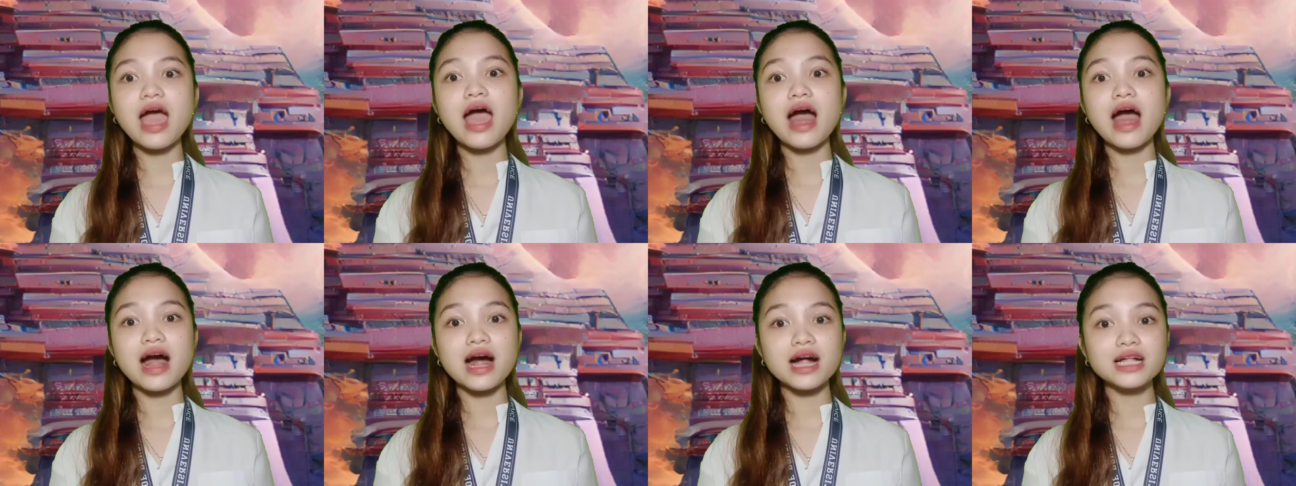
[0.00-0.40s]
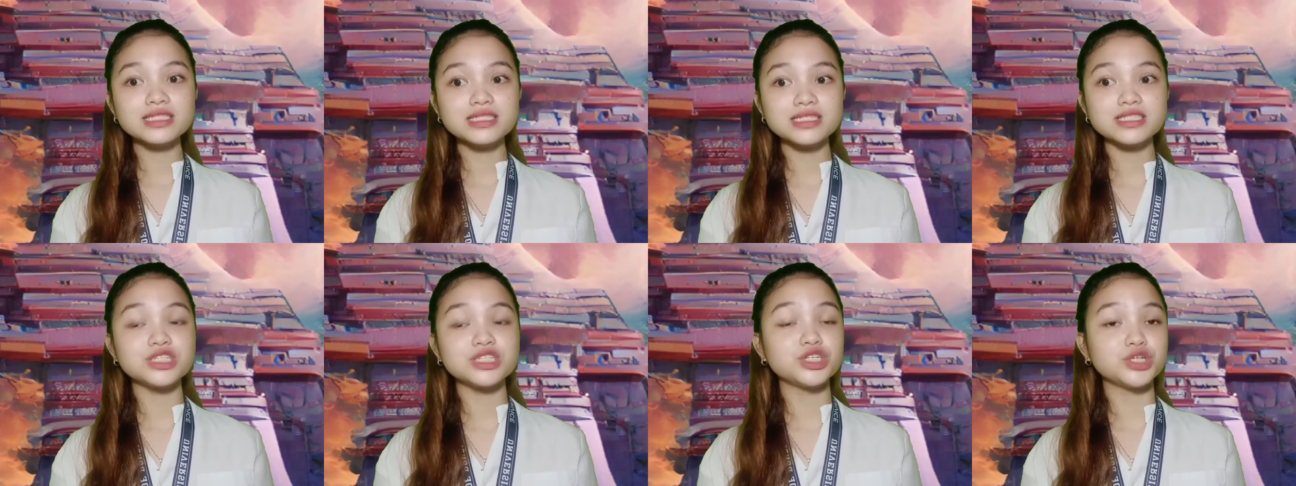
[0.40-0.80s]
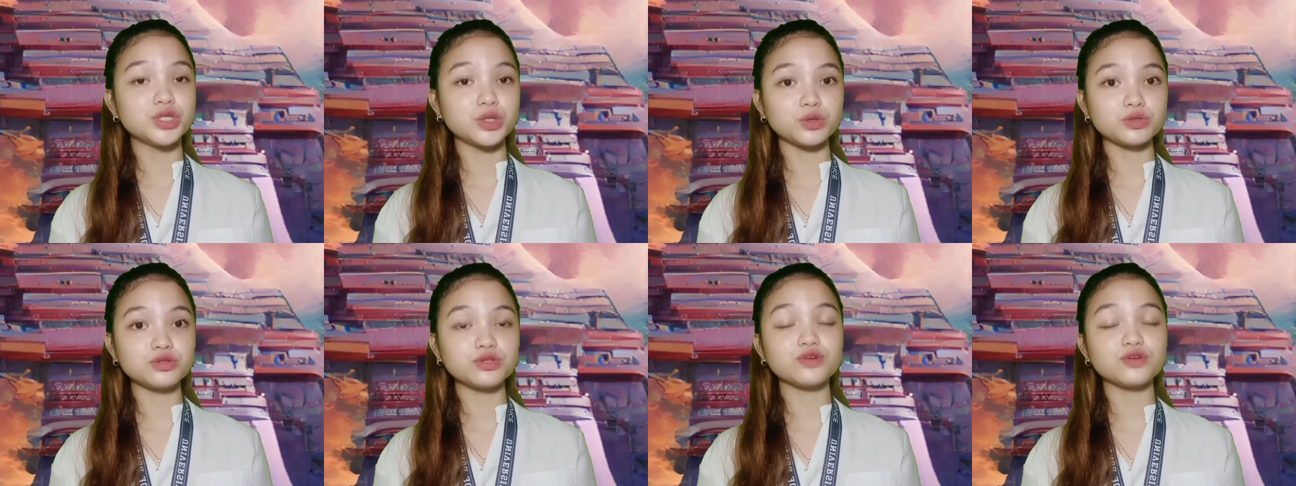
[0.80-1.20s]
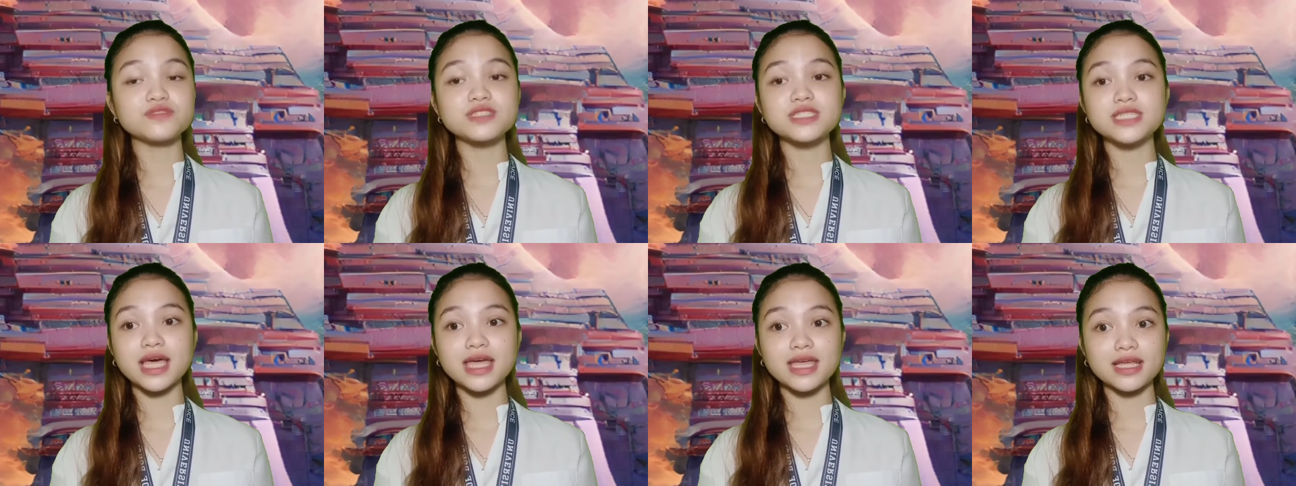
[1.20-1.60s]
halted the growth of
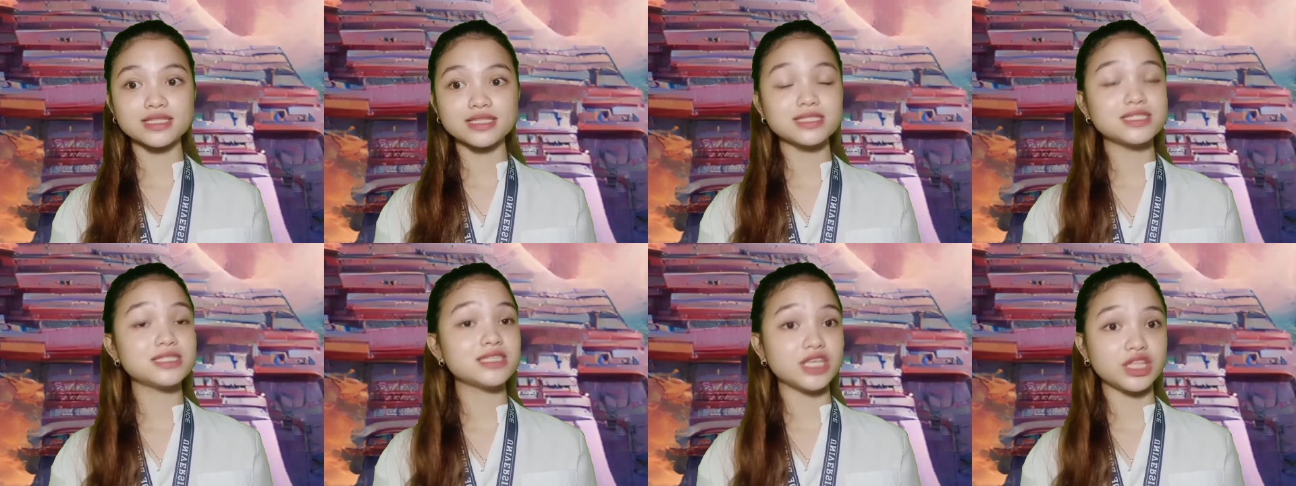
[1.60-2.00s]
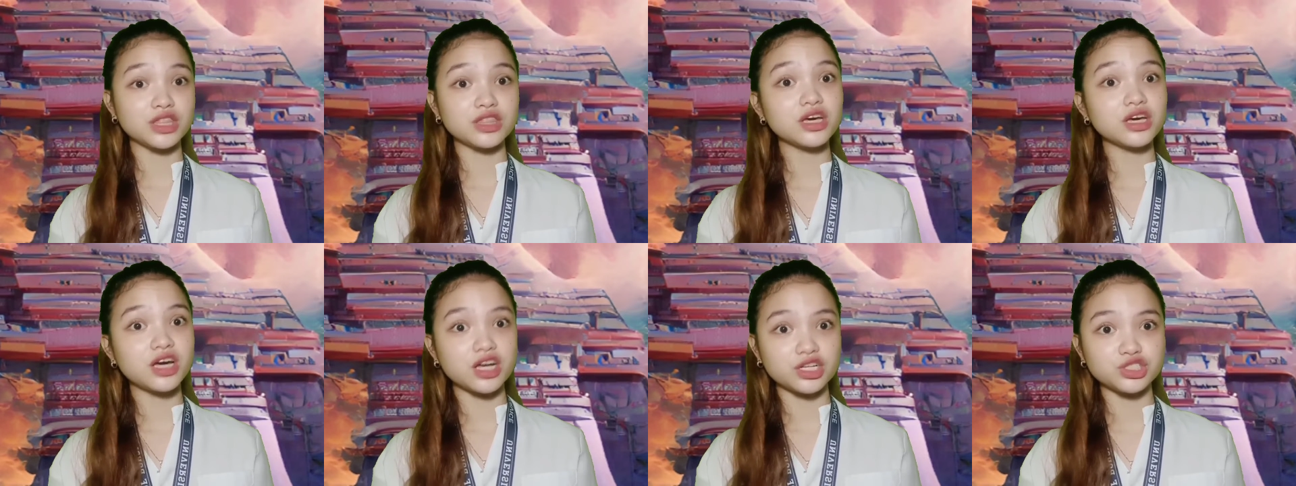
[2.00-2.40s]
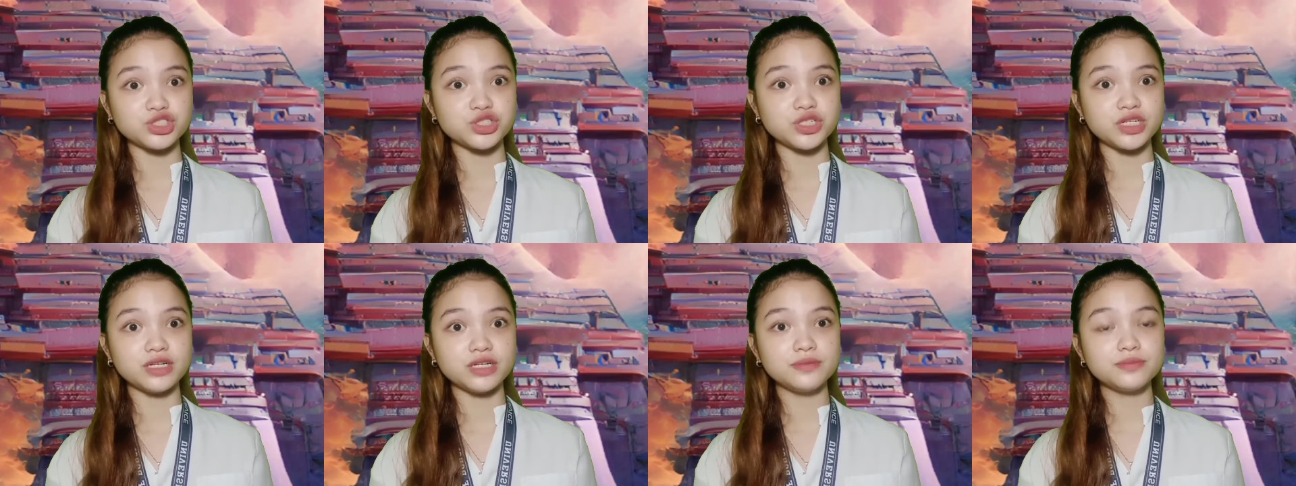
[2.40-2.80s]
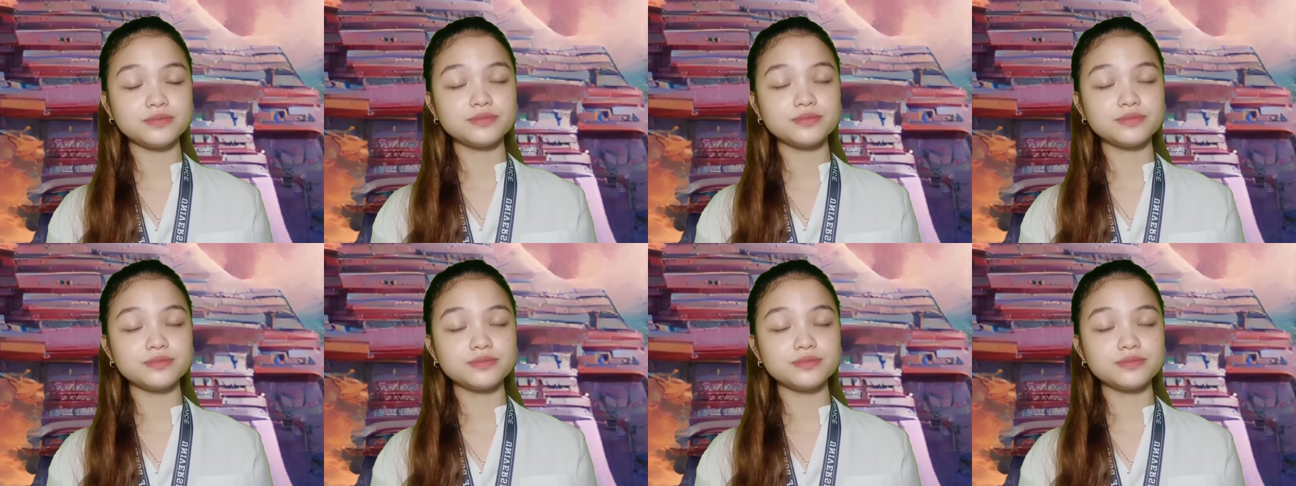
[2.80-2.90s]
science in the country.